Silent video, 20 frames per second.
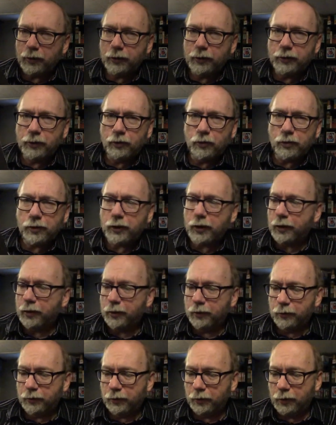Because it looks kind
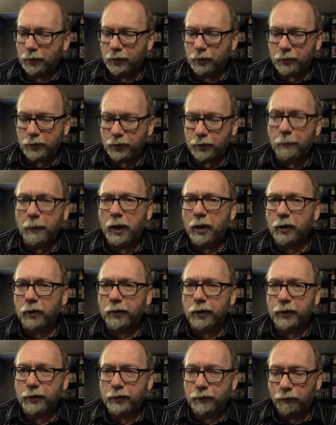of, it looks smaller
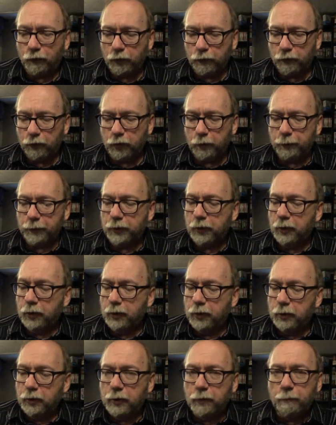and it's four films.
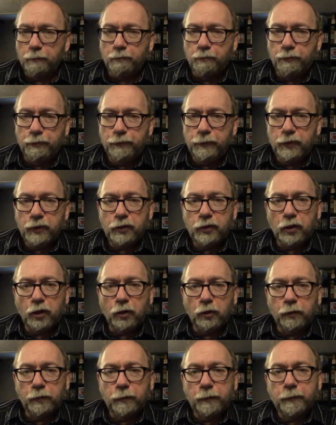
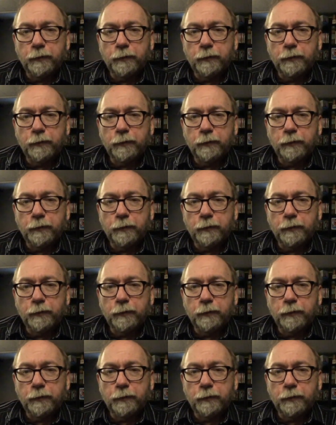So